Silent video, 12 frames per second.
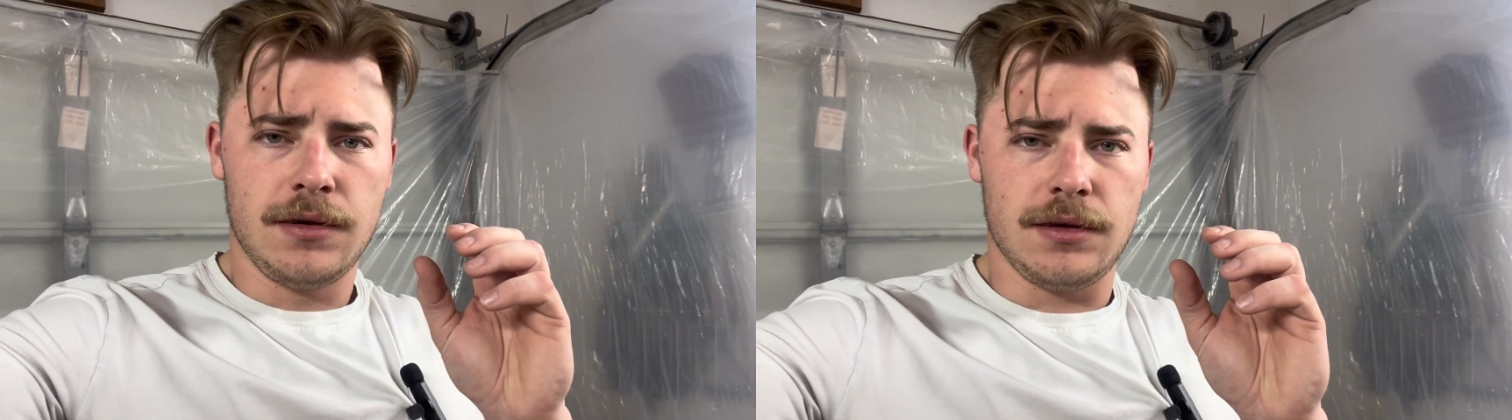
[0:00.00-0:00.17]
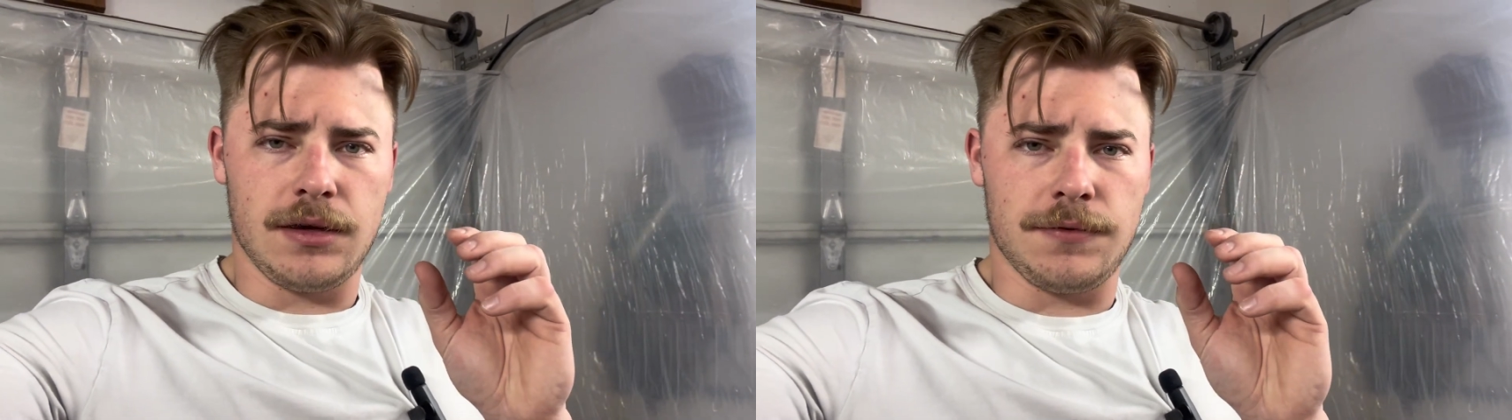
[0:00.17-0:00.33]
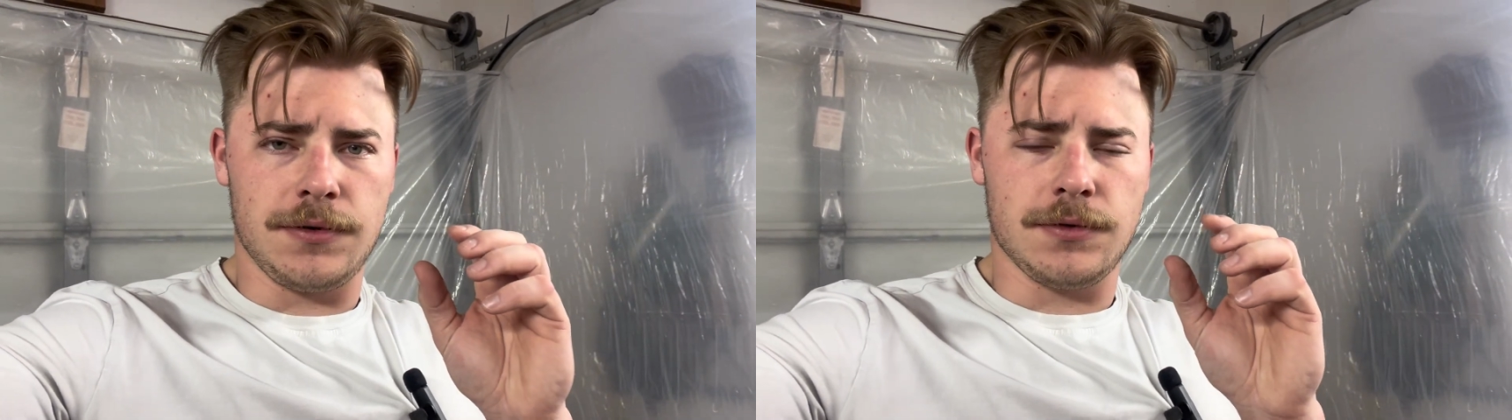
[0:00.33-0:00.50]

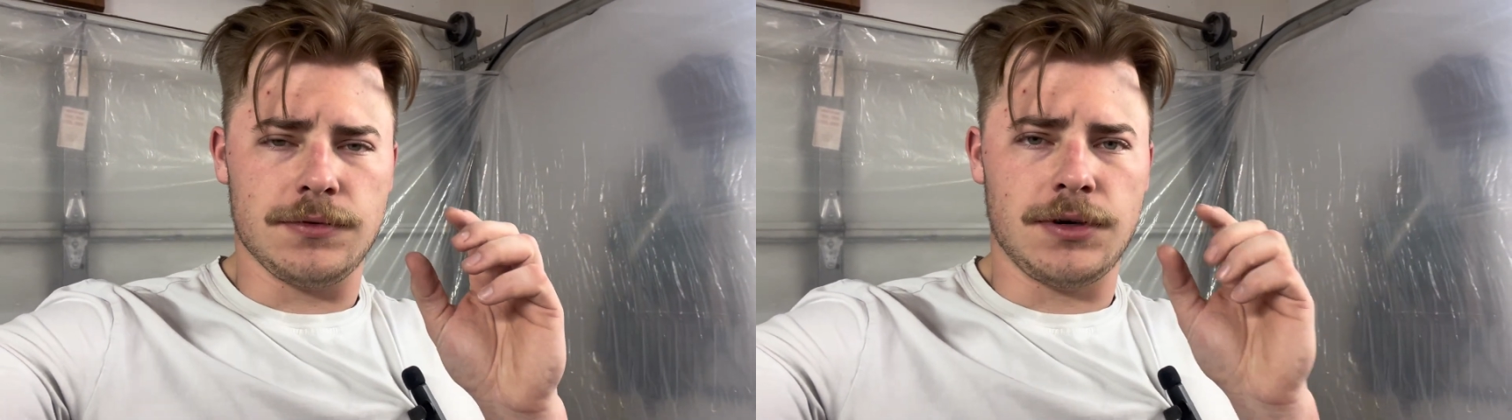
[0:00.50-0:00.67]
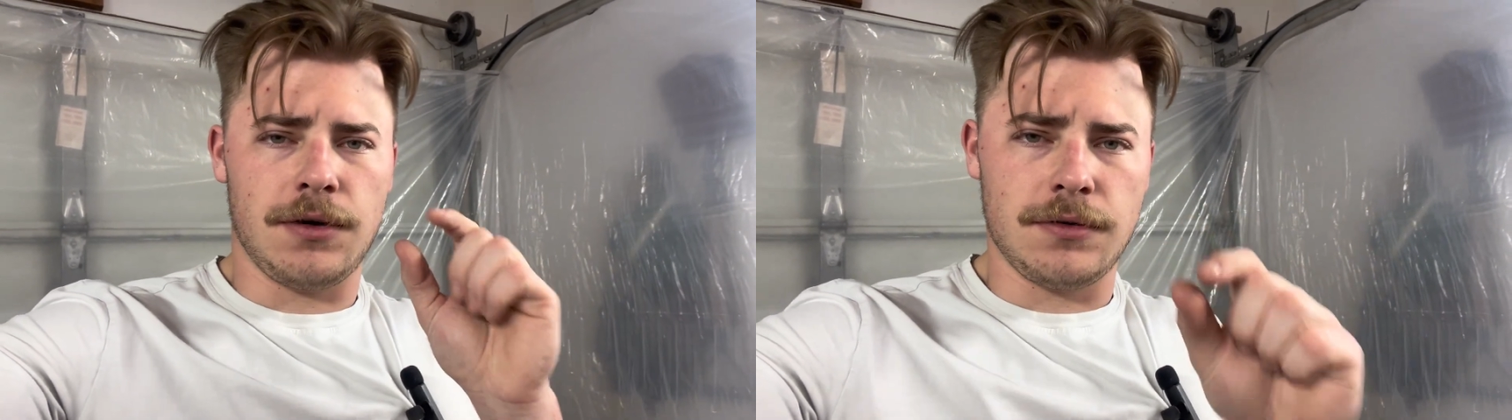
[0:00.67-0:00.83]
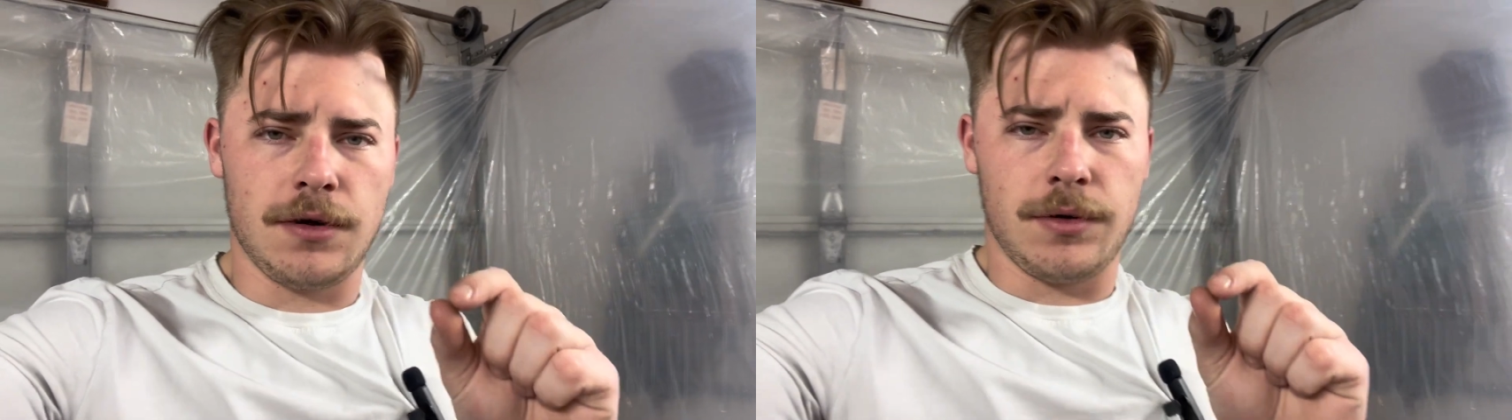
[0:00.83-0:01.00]
If you
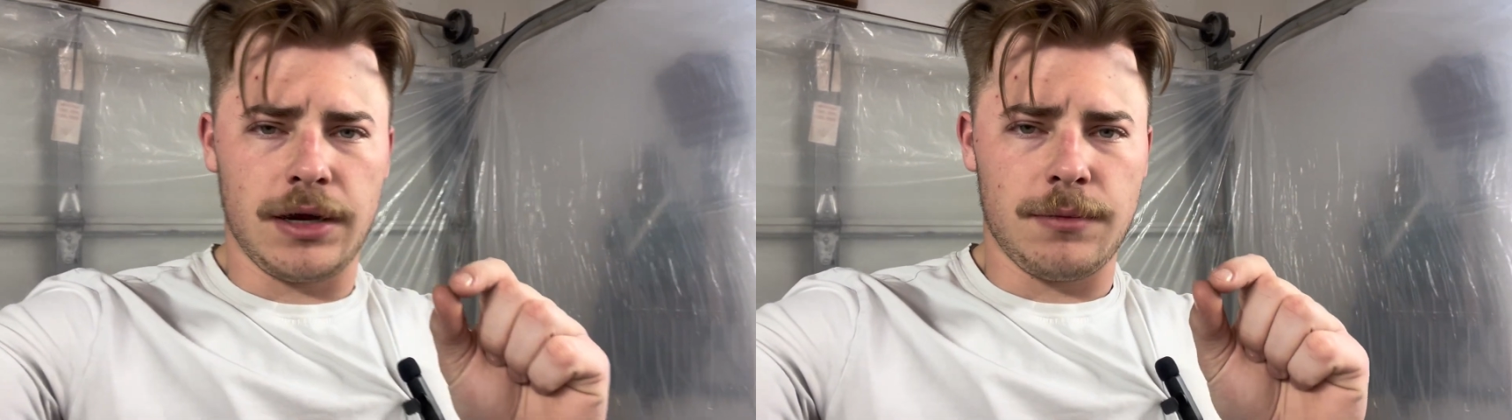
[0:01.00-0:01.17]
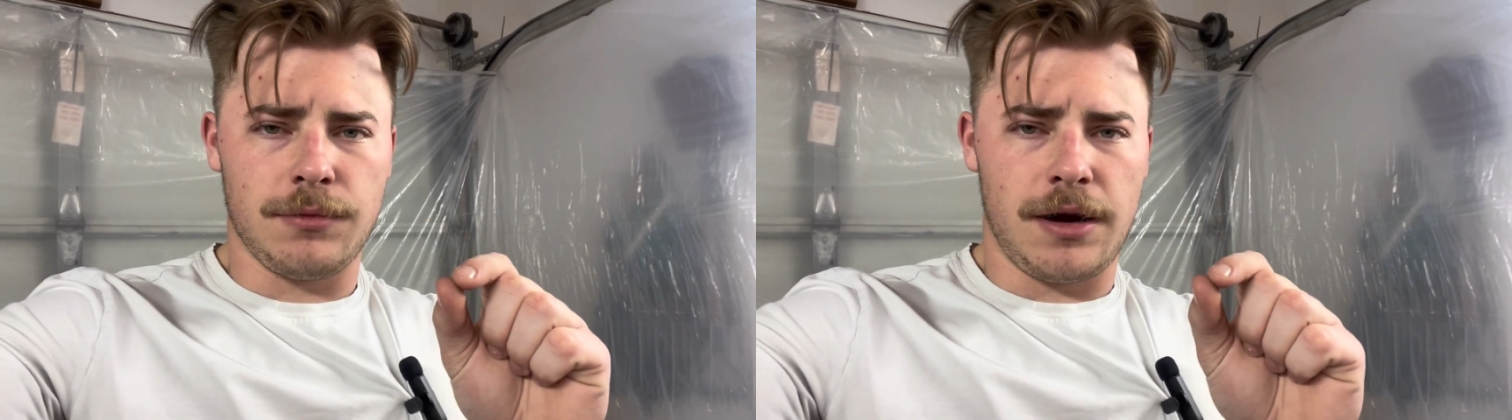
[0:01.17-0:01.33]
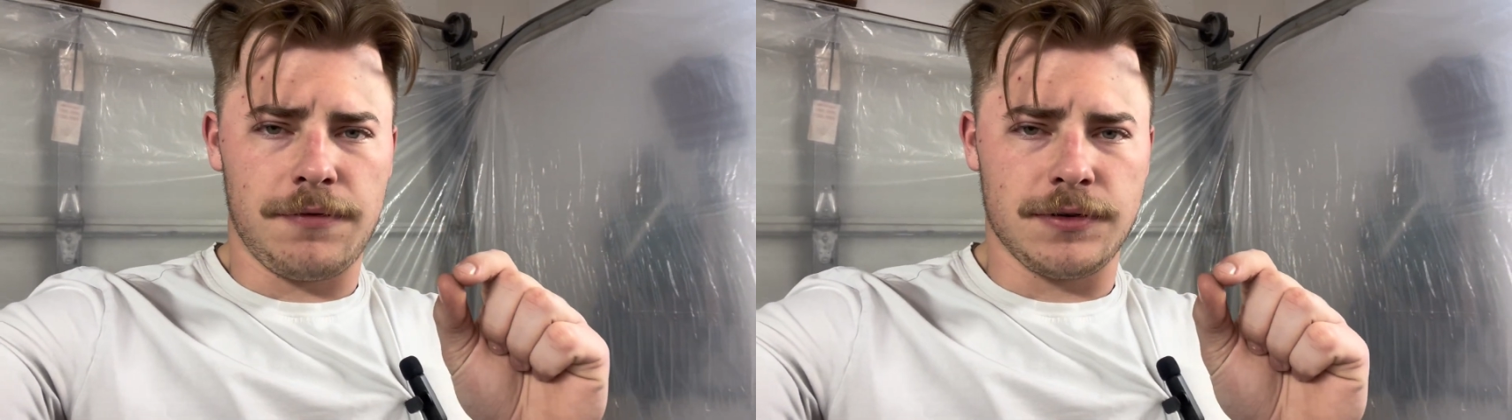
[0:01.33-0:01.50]
don't know what
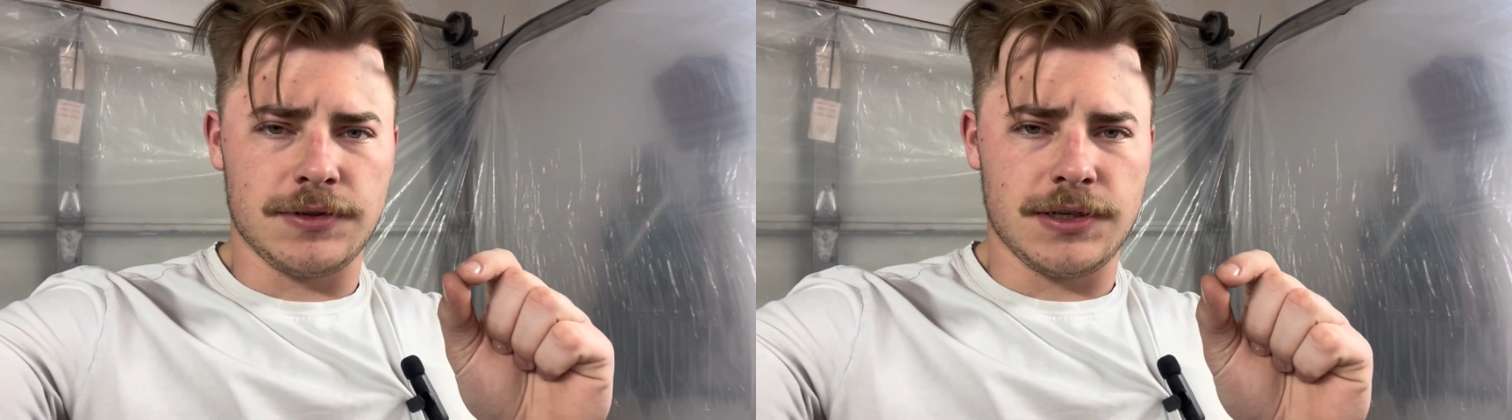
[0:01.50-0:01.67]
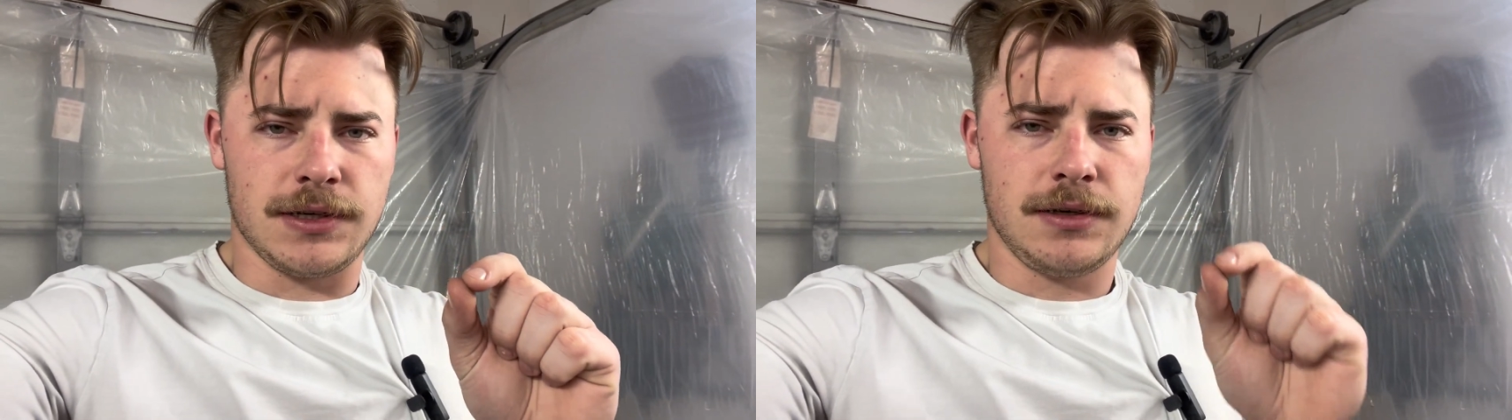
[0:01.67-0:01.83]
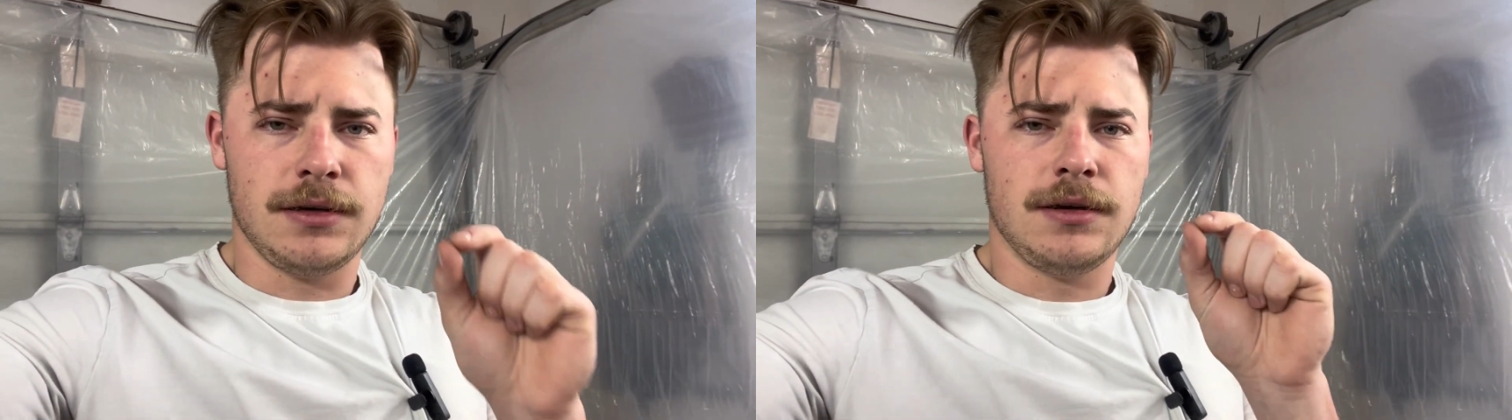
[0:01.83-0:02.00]
I'm
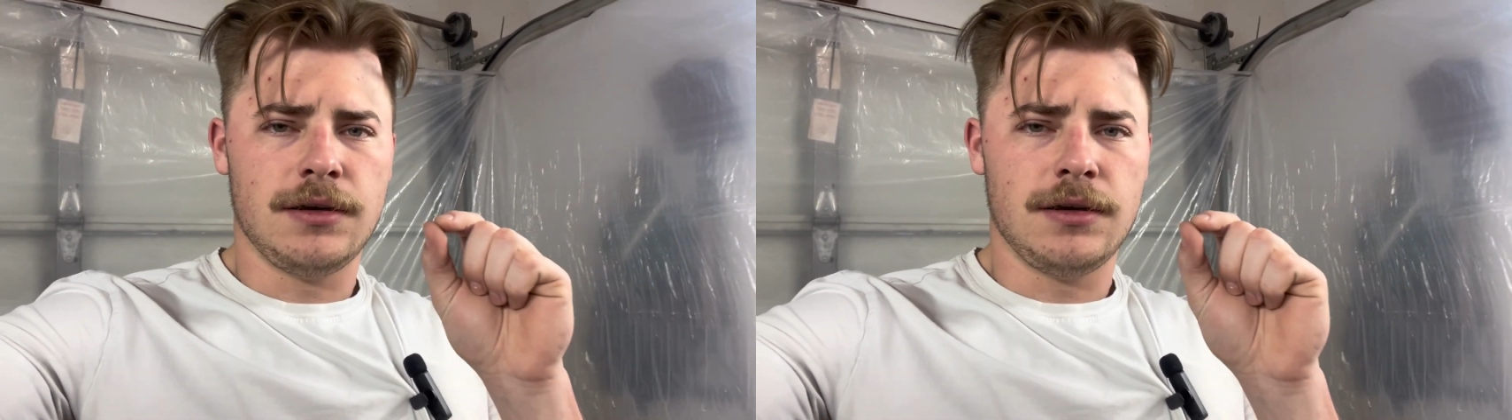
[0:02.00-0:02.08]
referencing,